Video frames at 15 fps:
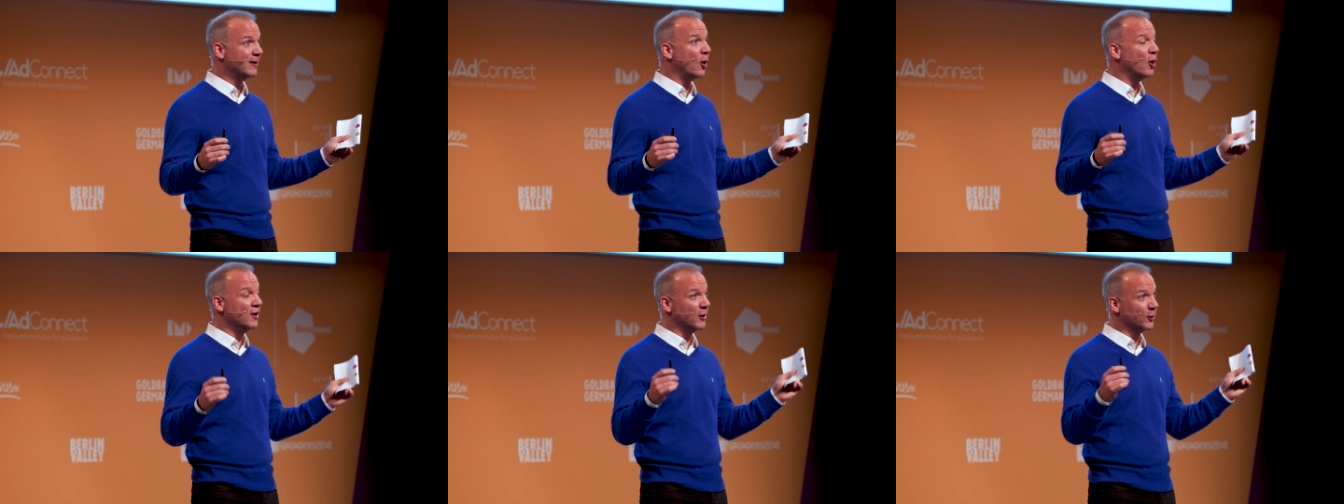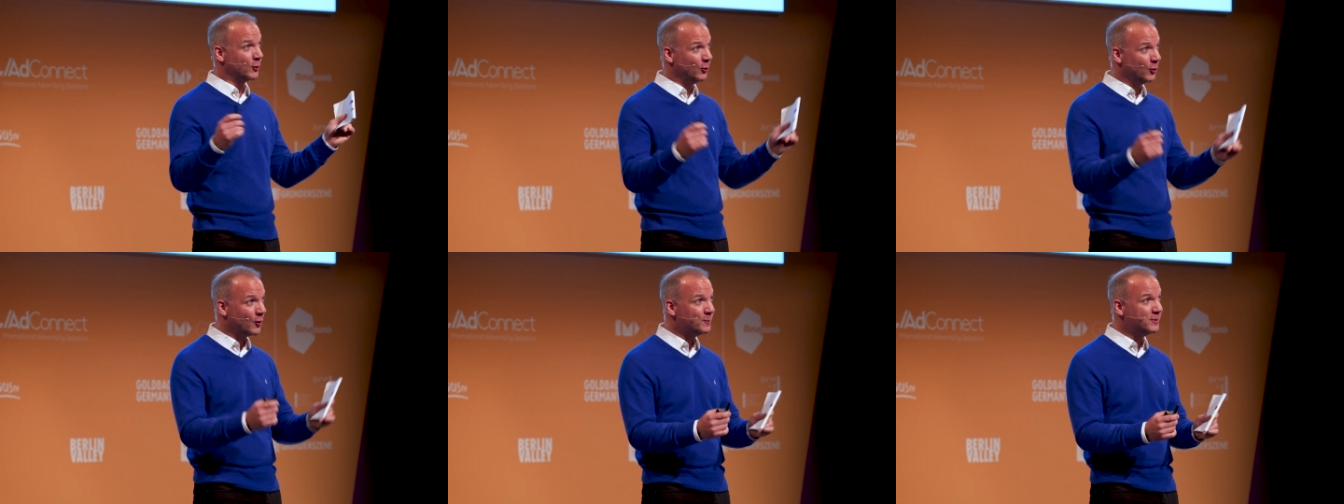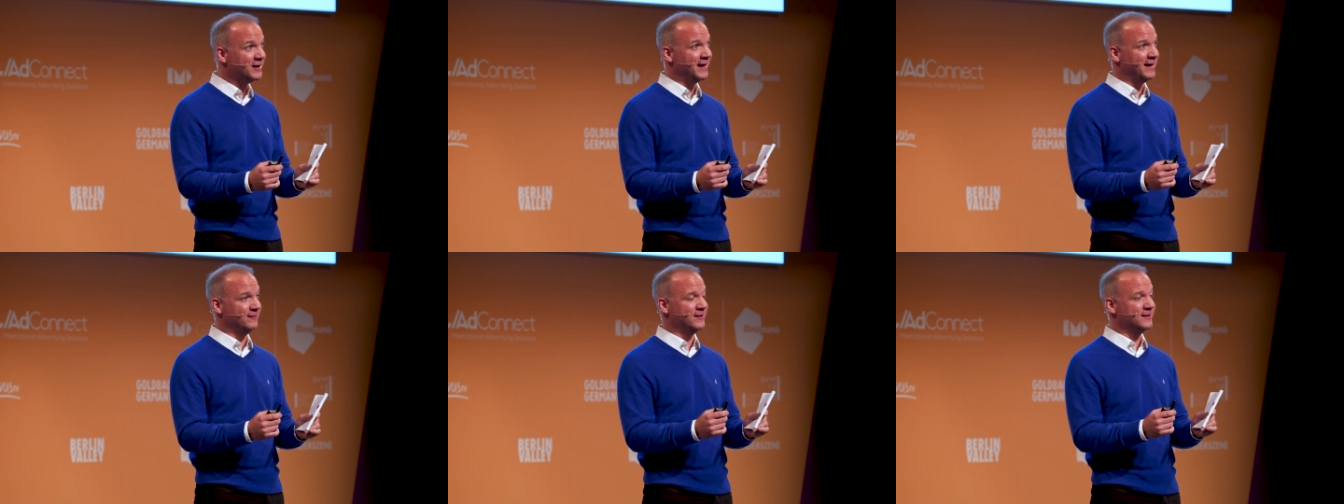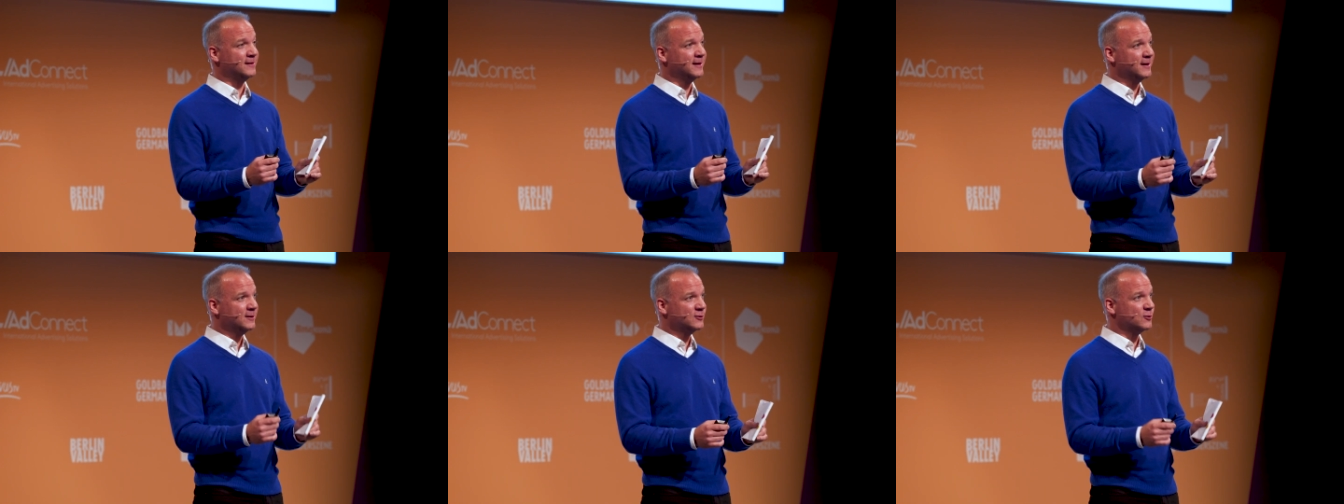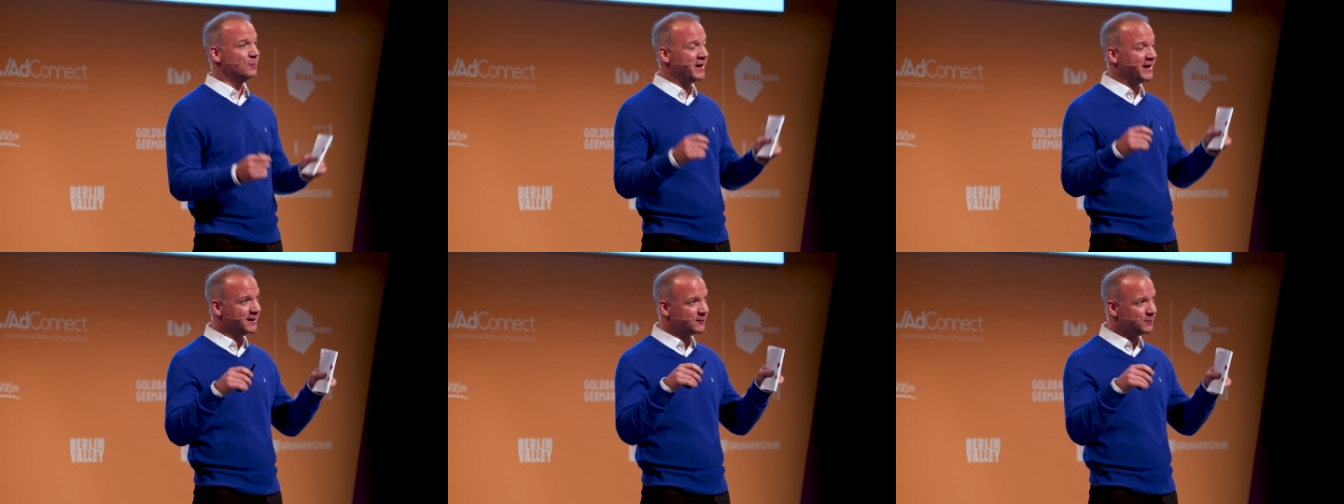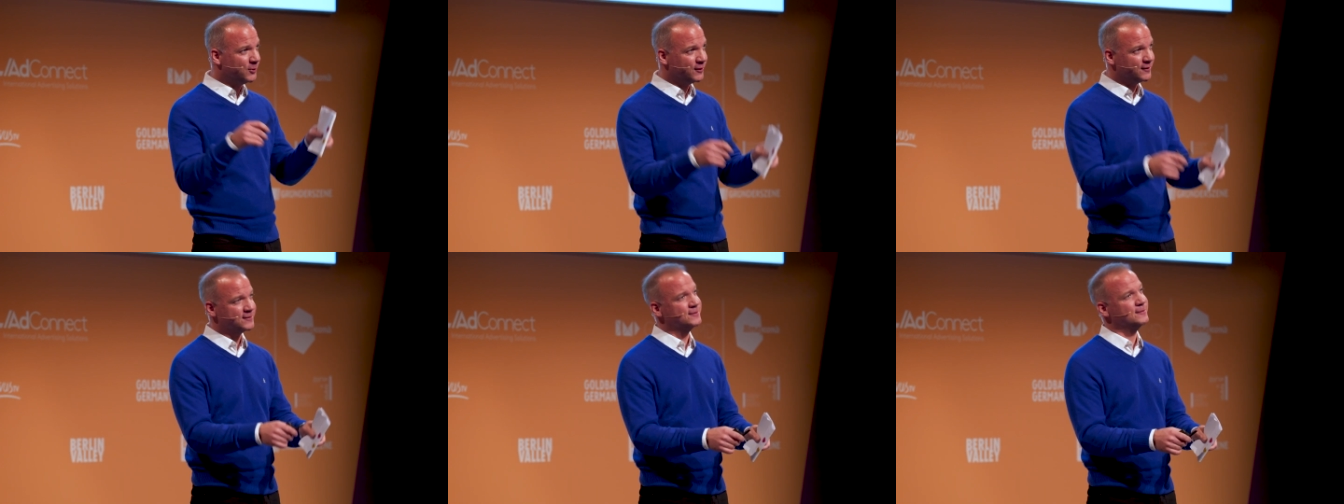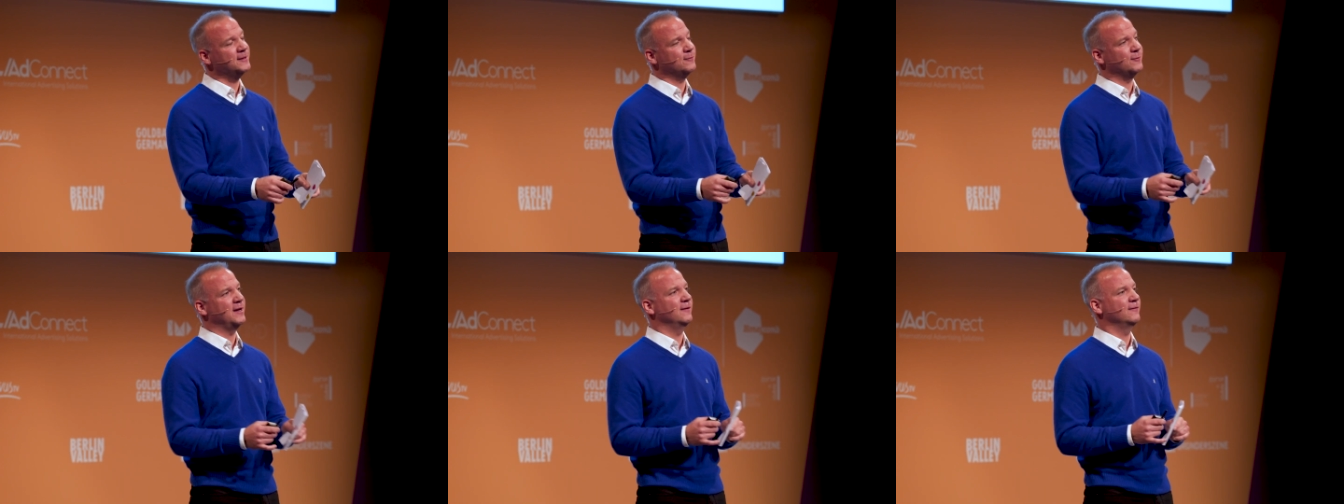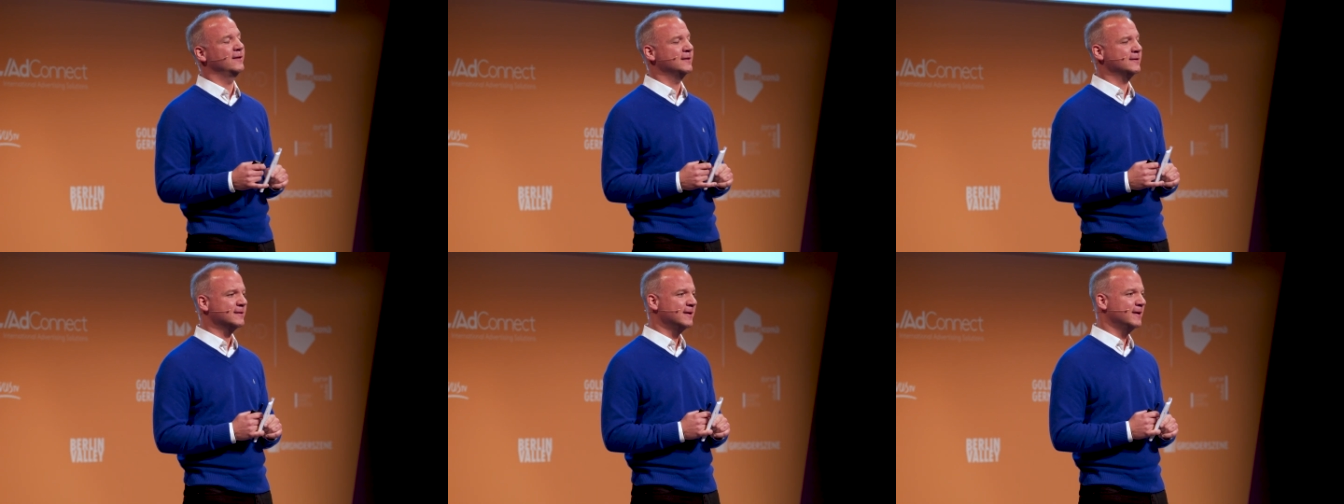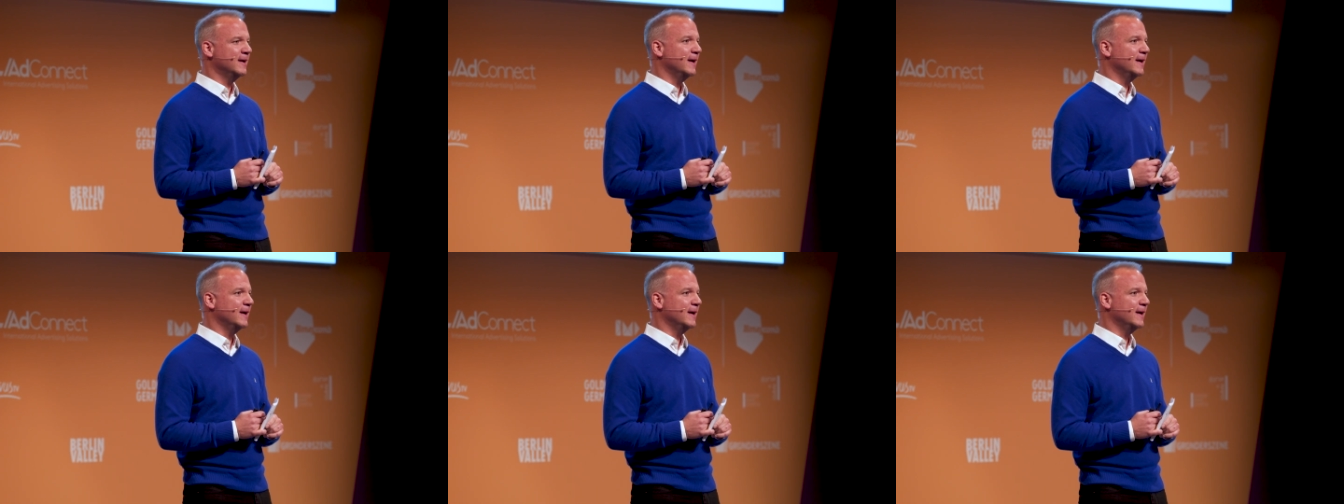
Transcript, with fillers: on a global level to make it personally relevant.